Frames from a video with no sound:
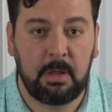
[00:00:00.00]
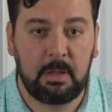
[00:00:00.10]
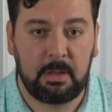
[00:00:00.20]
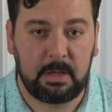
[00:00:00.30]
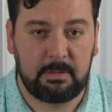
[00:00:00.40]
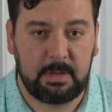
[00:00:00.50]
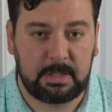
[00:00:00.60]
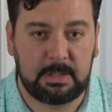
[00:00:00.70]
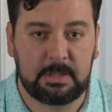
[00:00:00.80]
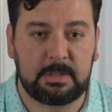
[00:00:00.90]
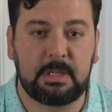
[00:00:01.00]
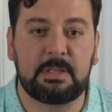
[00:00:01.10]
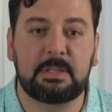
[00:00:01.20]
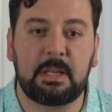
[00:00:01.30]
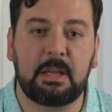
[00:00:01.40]
Think of it like this.
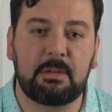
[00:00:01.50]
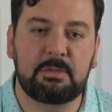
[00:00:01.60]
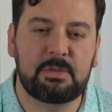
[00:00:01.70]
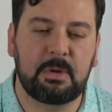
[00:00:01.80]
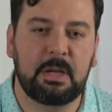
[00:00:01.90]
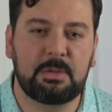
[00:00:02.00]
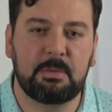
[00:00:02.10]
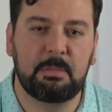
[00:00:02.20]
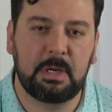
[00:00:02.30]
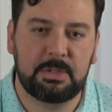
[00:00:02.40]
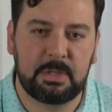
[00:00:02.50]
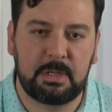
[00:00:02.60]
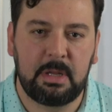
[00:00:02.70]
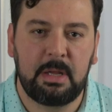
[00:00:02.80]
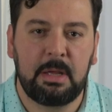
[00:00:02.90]
Instead of trying to budget
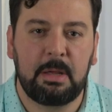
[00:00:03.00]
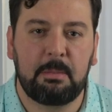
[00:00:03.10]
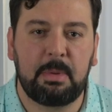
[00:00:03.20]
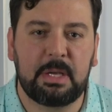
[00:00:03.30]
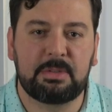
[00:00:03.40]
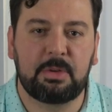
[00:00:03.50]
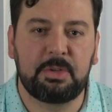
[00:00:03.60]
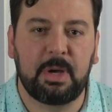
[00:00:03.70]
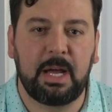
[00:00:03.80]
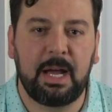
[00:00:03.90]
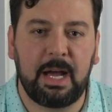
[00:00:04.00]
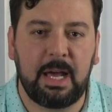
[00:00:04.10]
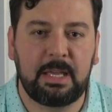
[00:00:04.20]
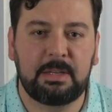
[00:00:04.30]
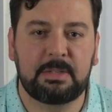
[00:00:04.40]
based on your
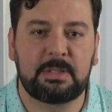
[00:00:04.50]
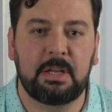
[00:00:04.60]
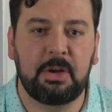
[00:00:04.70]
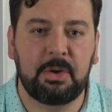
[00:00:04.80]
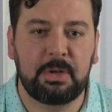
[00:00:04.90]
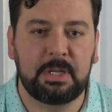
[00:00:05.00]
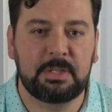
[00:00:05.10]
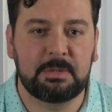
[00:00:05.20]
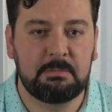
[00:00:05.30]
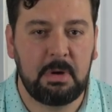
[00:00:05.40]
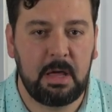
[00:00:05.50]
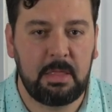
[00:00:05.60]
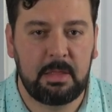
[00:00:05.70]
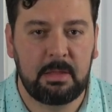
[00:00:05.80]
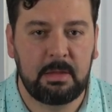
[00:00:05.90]
highest earnings
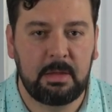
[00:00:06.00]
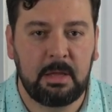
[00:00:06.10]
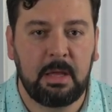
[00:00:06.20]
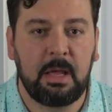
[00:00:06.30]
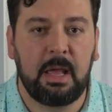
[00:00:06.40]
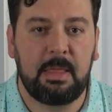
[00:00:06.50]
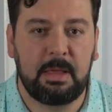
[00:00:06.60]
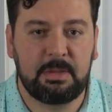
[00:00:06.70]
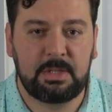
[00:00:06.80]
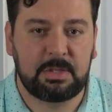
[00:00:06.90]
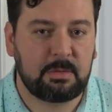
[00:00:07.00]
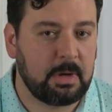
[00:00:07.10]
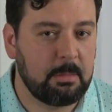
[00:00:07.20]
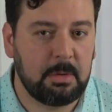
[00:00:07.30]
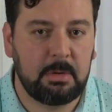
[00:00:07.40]
month and then
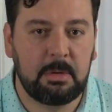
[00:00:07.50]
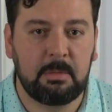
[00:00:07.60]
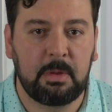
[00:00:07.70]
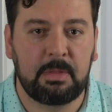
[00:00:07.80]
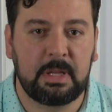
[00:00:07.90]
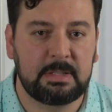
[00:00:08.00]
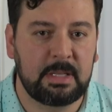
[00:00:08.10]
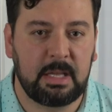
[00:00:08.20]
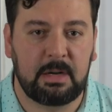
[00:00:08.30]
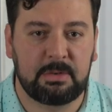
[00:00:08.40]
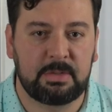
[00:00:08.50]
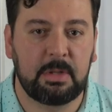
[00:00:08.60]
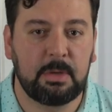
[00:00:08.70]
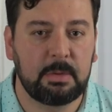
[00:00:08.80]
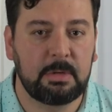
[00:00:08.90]
scramble when things get out
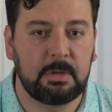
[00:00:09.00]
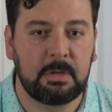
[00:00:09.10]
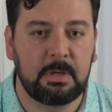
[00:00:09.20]
slower,